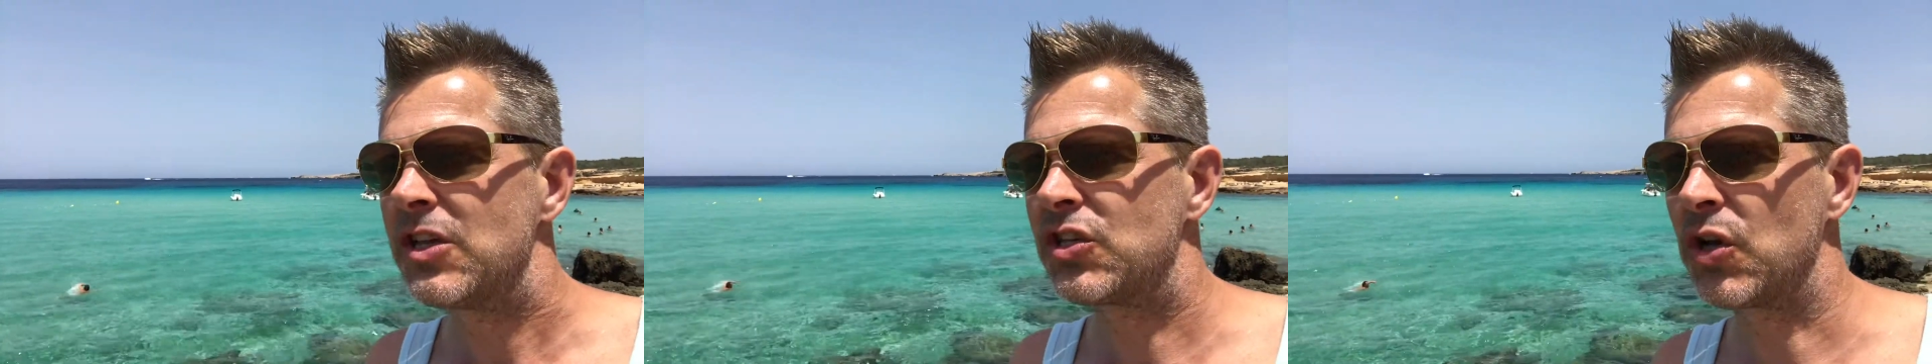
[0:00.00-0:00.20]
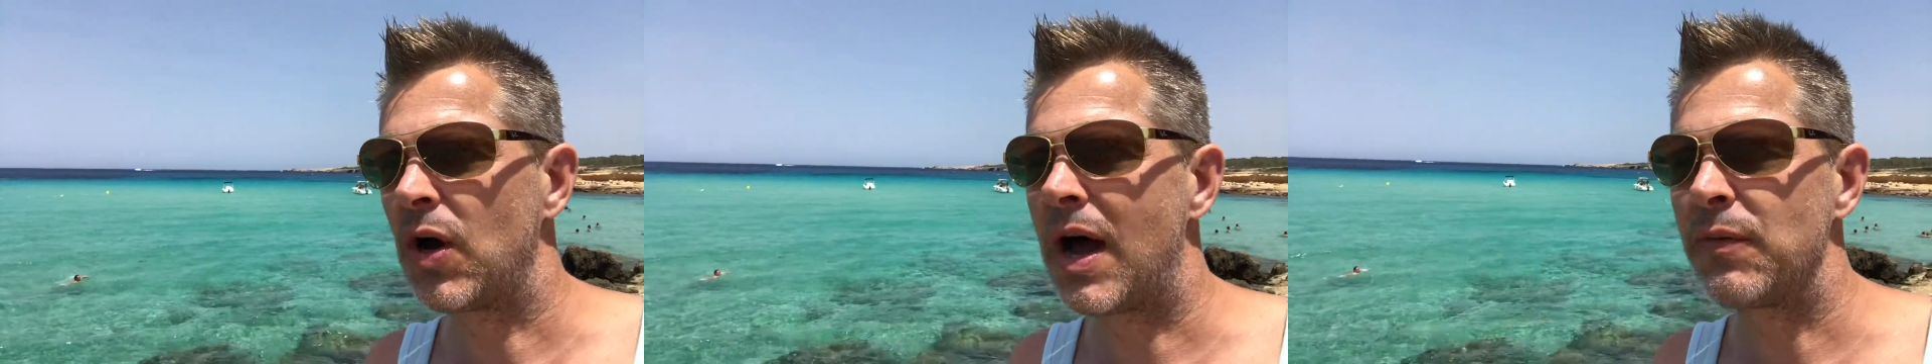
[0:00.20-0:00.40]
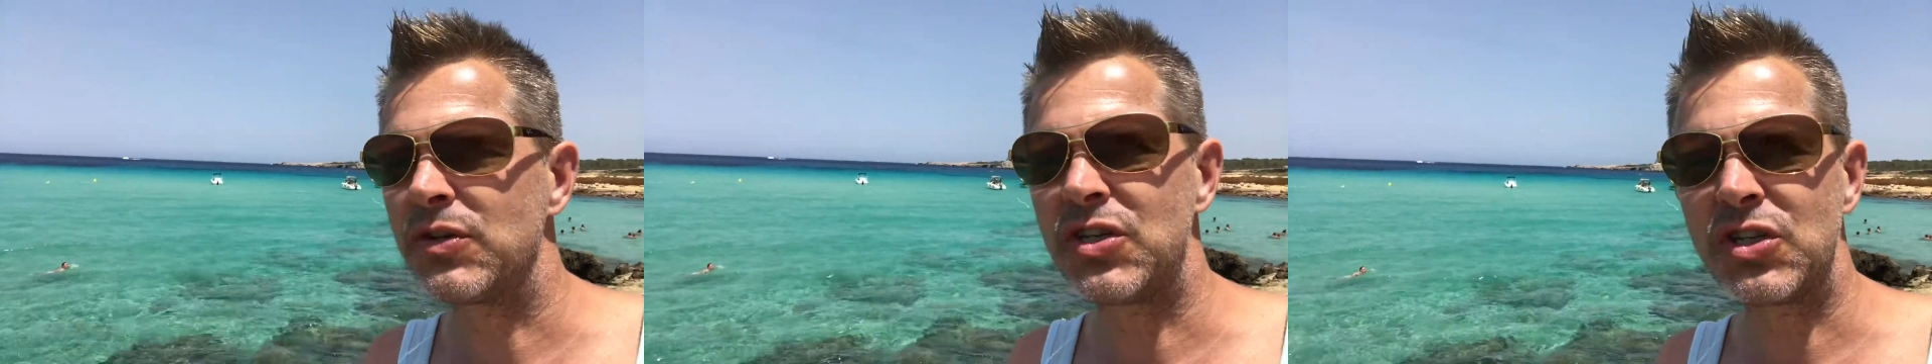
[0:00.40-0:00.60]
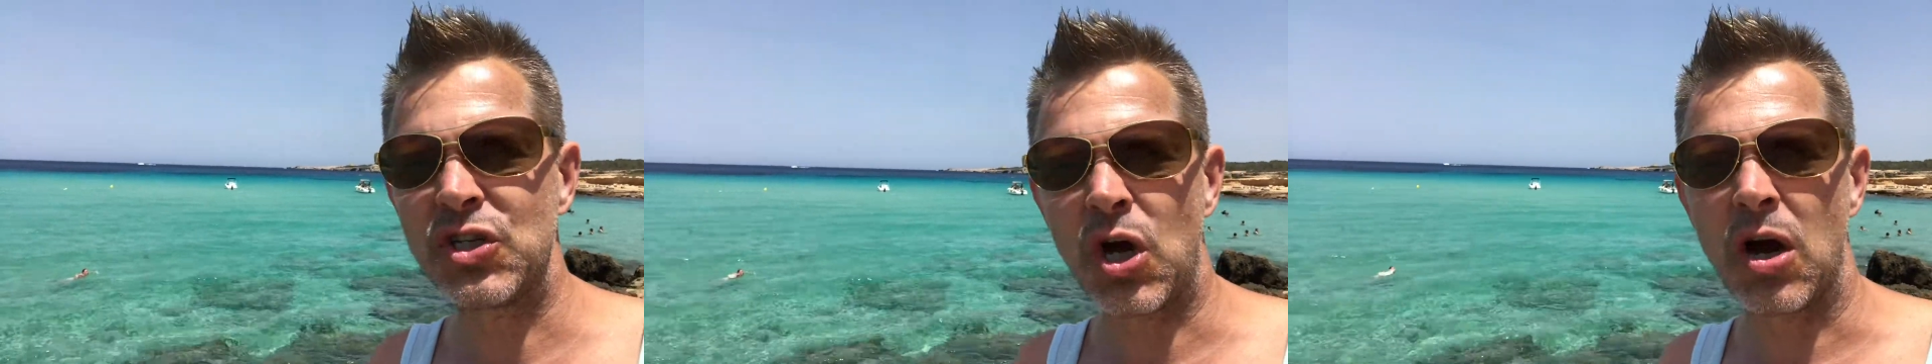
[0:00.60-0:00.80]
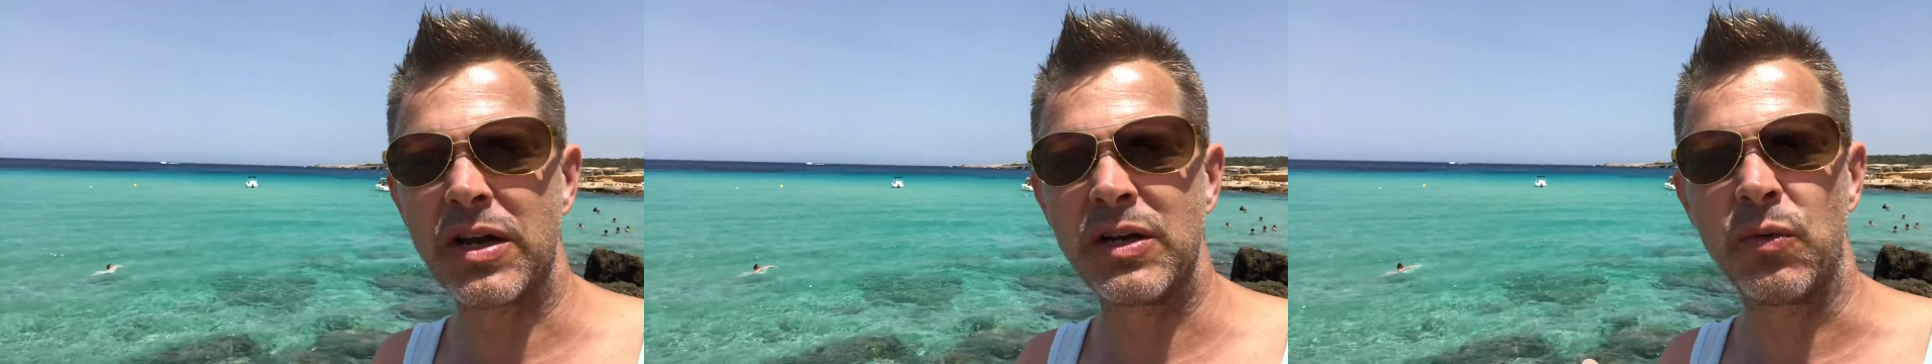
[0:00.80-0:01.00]
So I was just
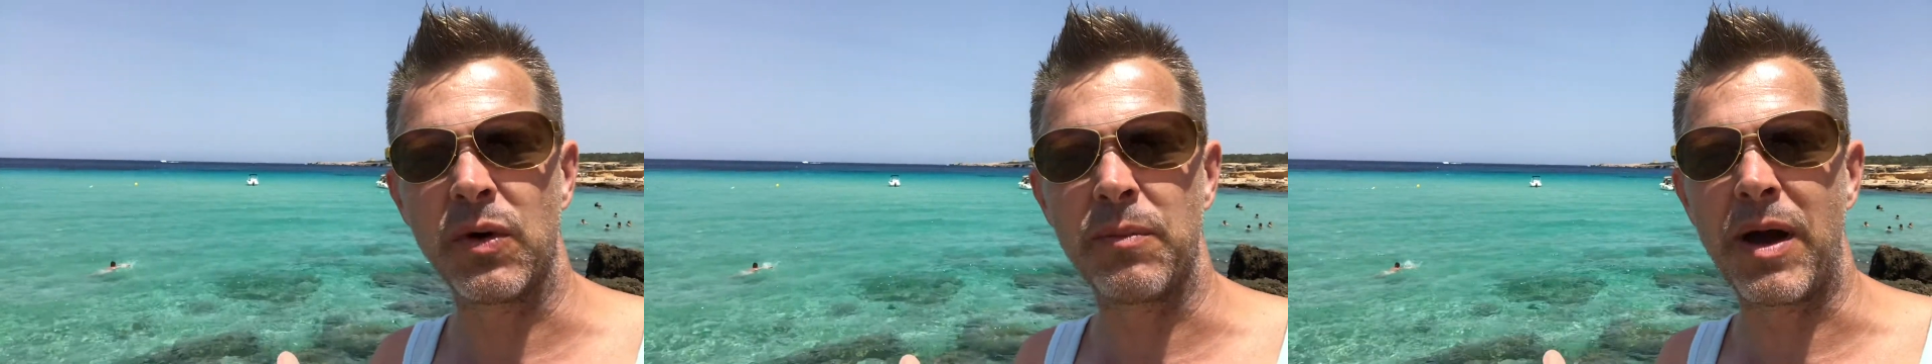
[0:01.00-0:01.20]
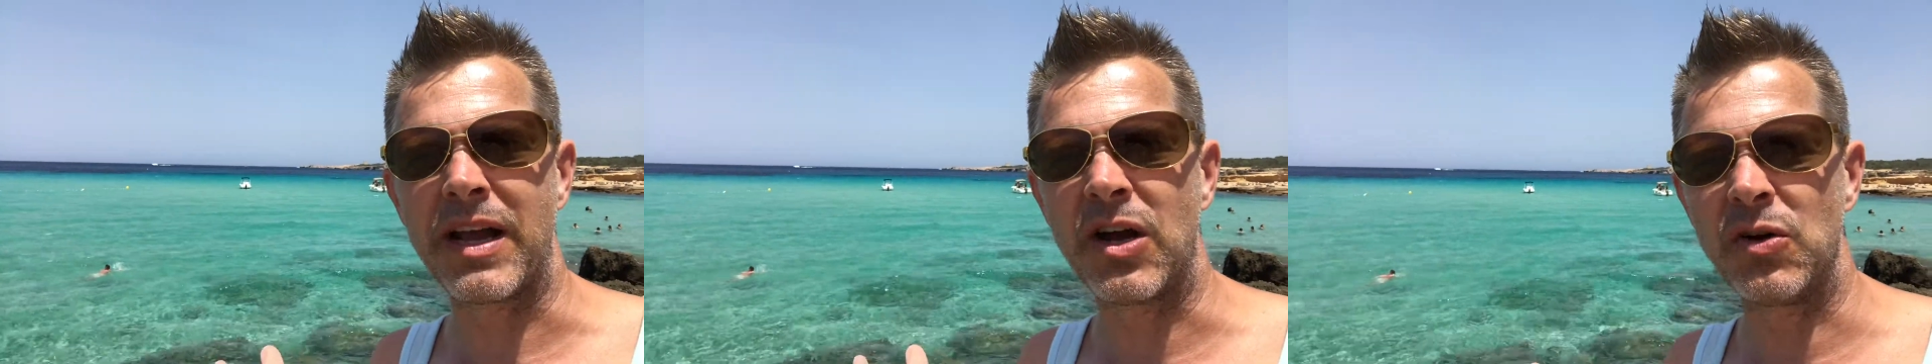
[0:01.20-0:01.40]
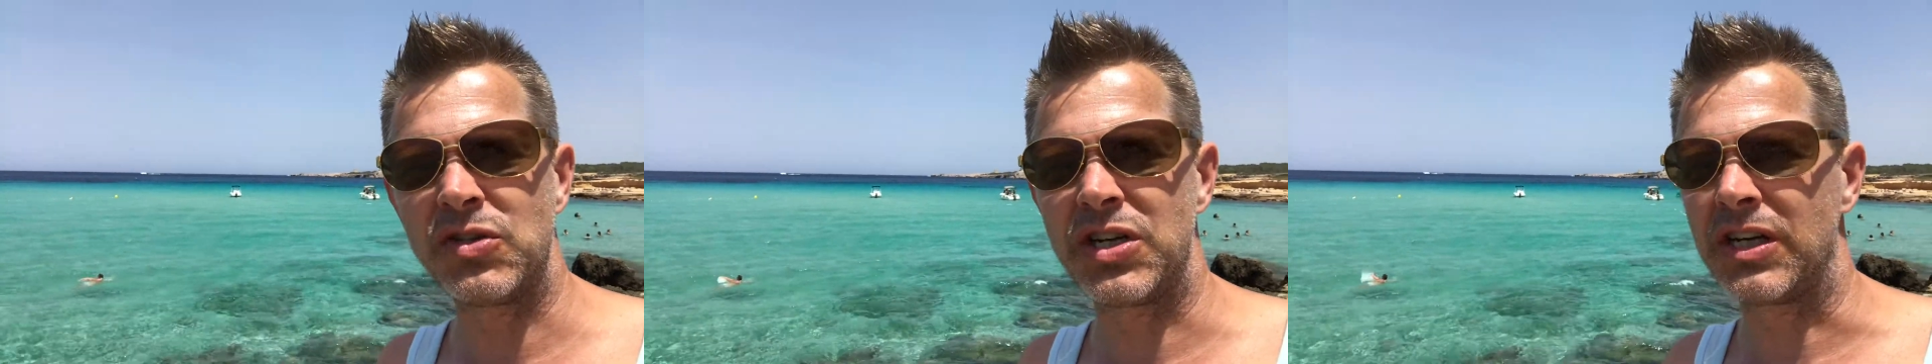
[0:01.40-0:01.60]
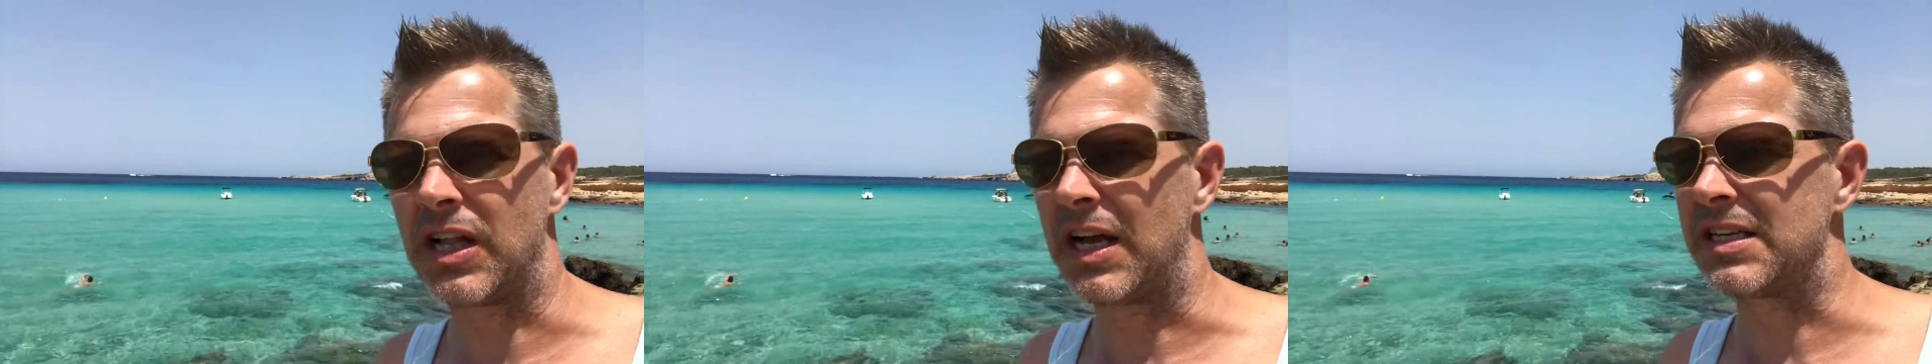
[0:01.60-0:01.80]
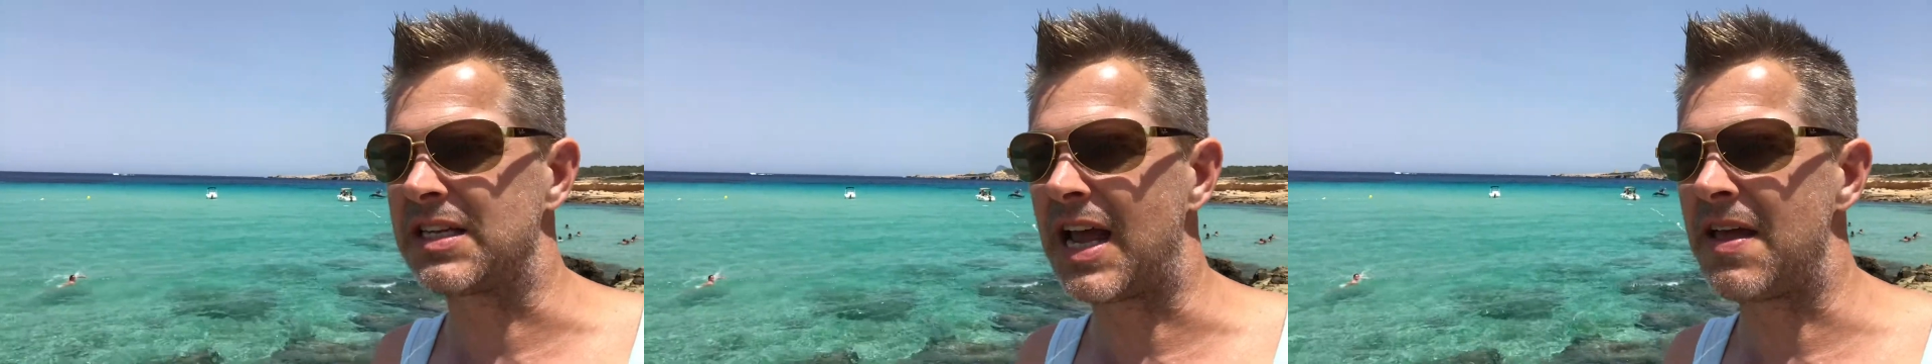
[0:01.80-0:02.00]
talking to one of my coaching
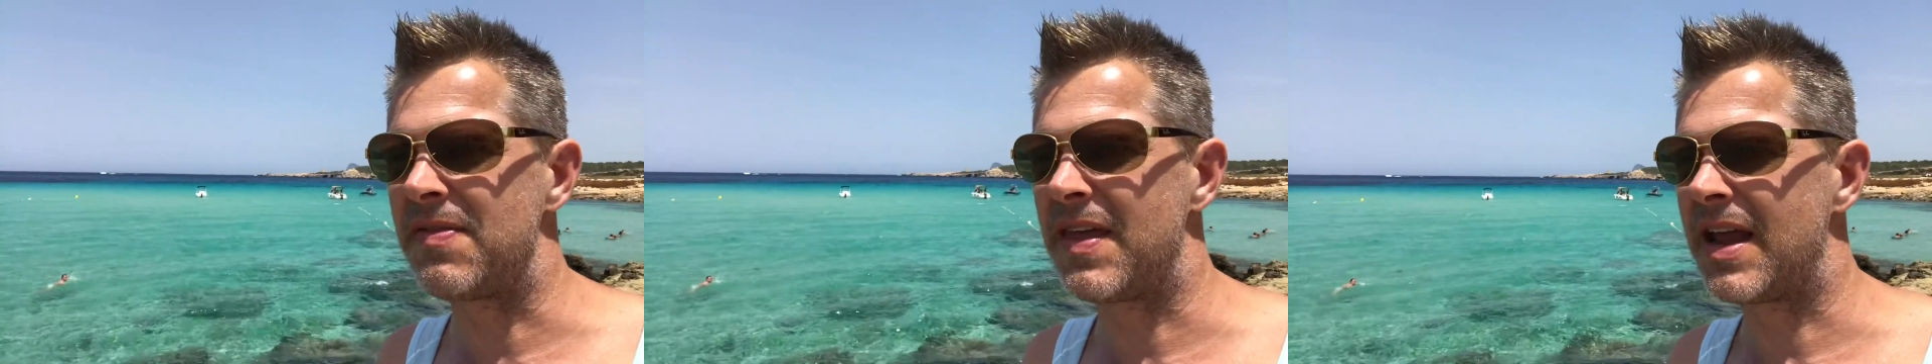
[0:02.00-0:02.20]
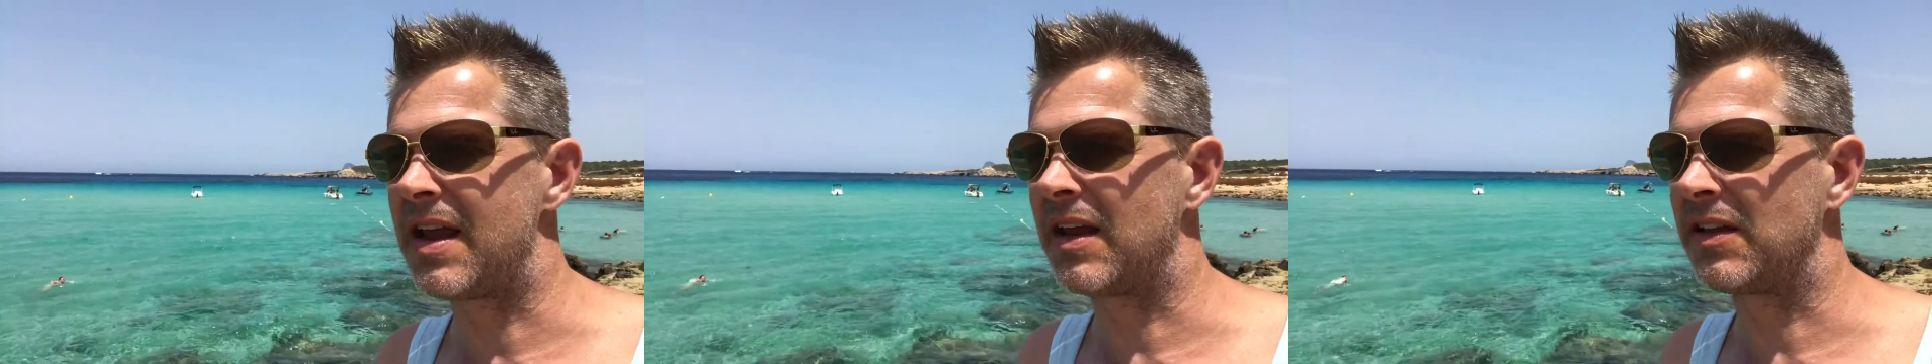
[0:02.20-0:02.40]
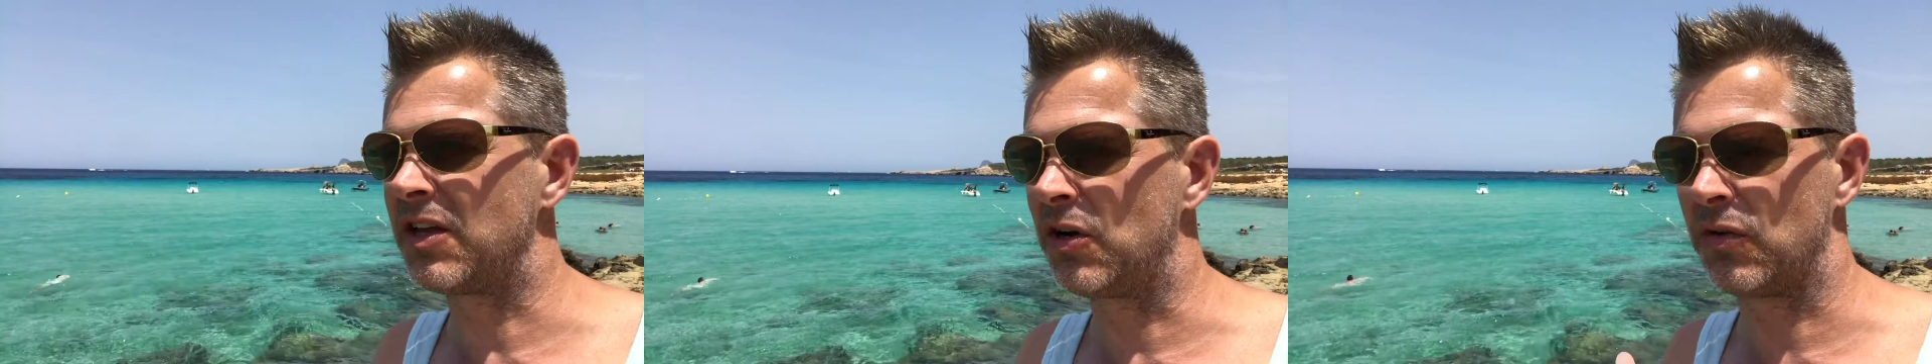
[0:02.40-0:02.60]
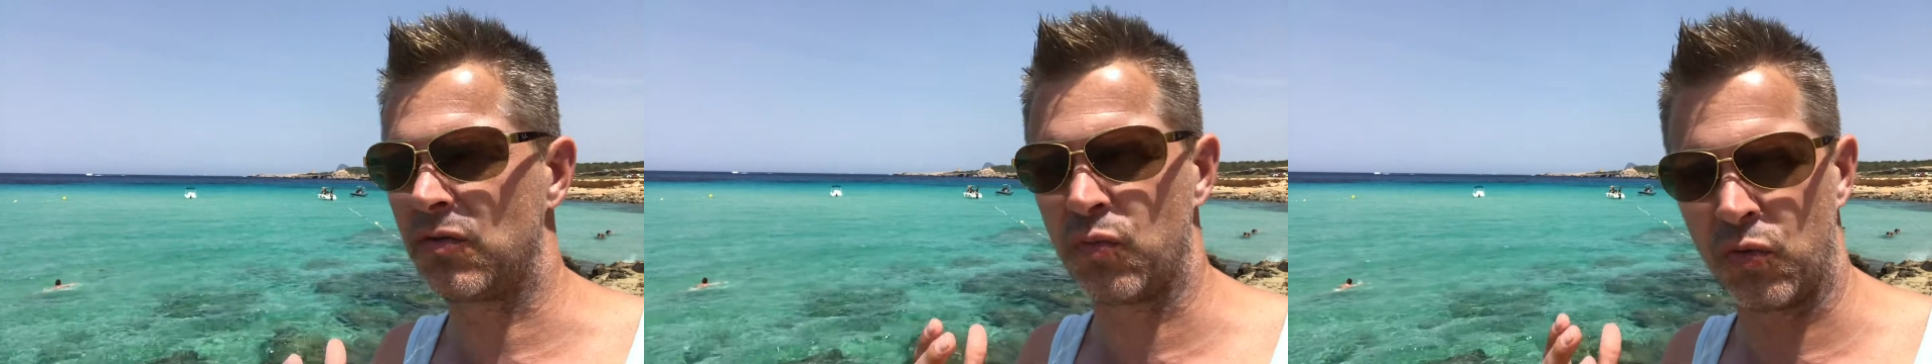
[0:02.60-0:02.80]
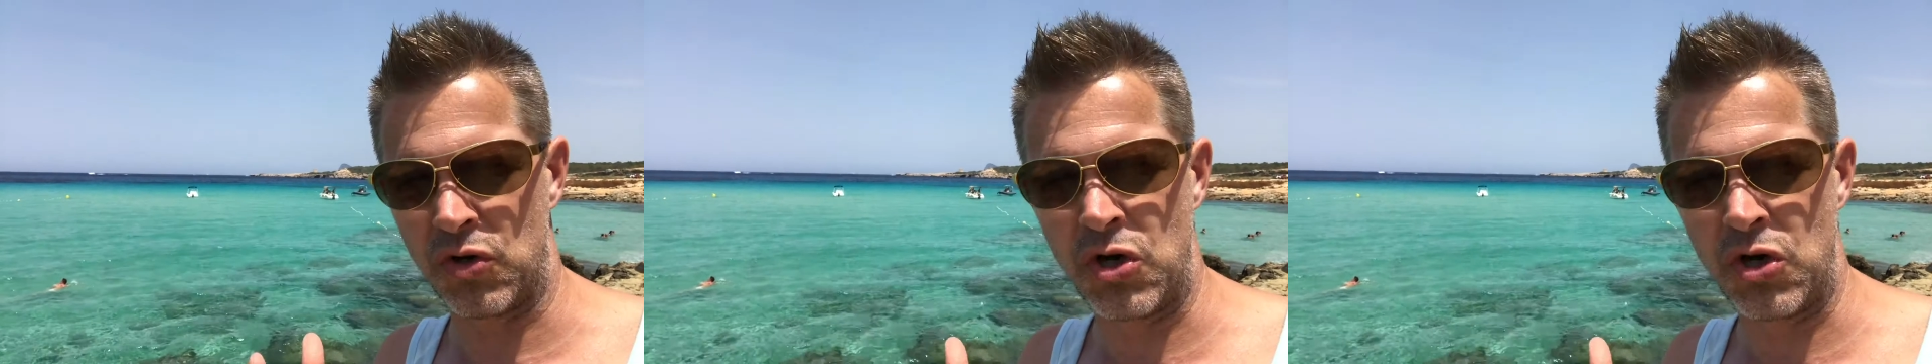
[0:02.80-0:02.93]
clients and they, you know,